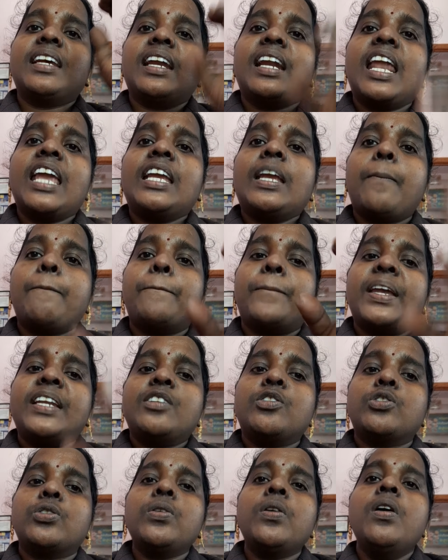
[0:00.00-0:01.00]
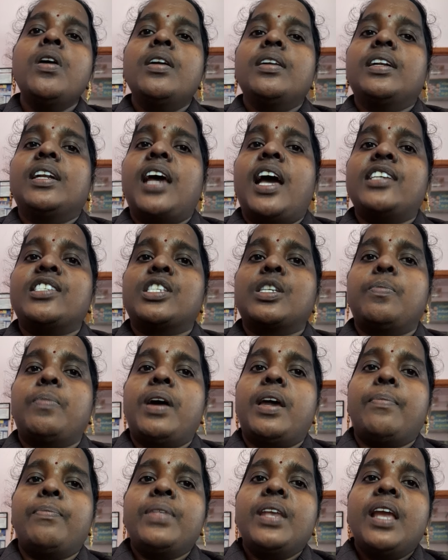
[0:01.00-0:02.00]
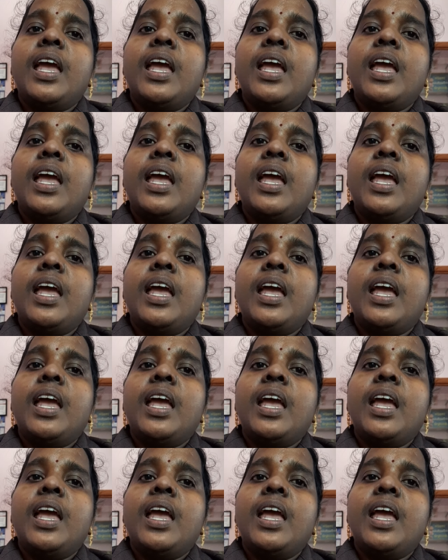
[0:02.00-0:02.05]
Click pin to taskbar.